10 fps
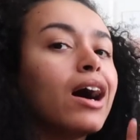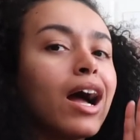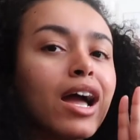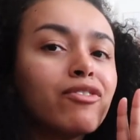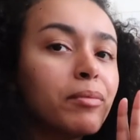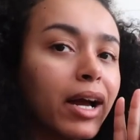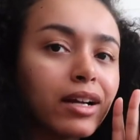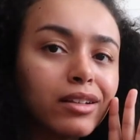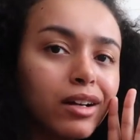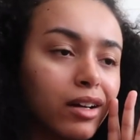have a
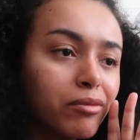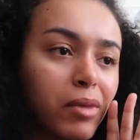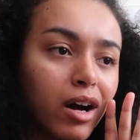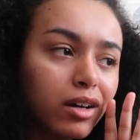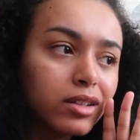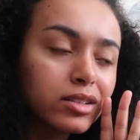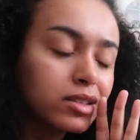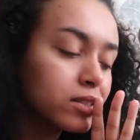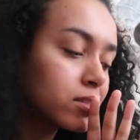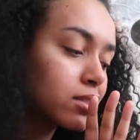backlog of
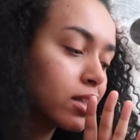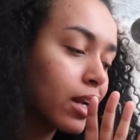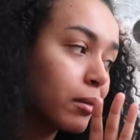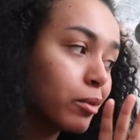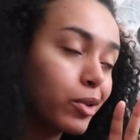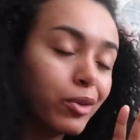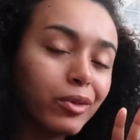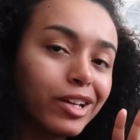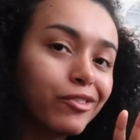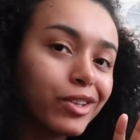mangas that I'm going to
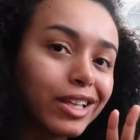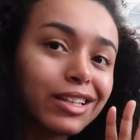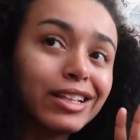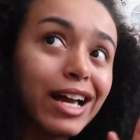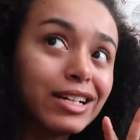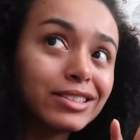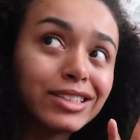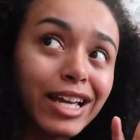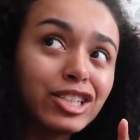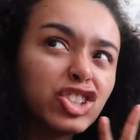read for like the last
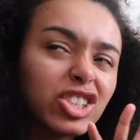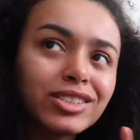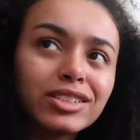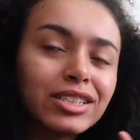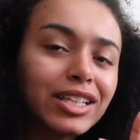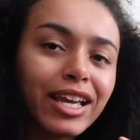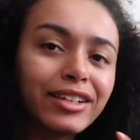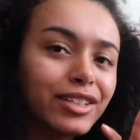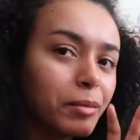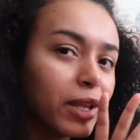day, just in
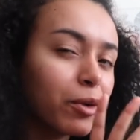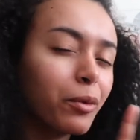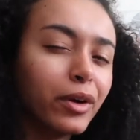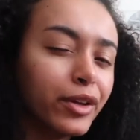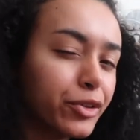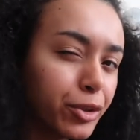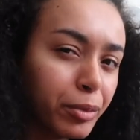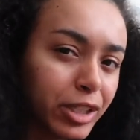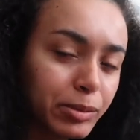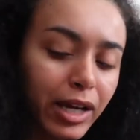case I'm like 1 or 2
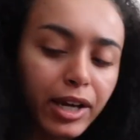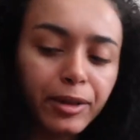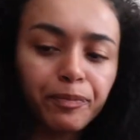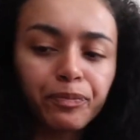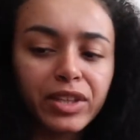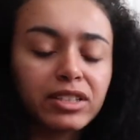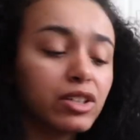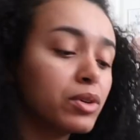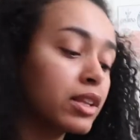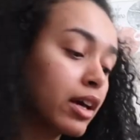books behind, because I
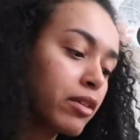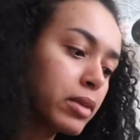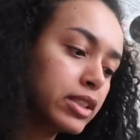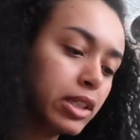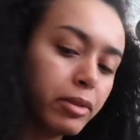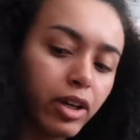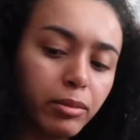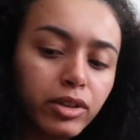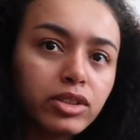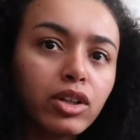know a lot of my
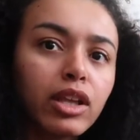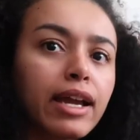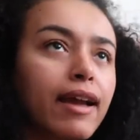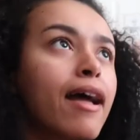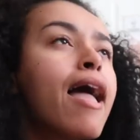TBR books are like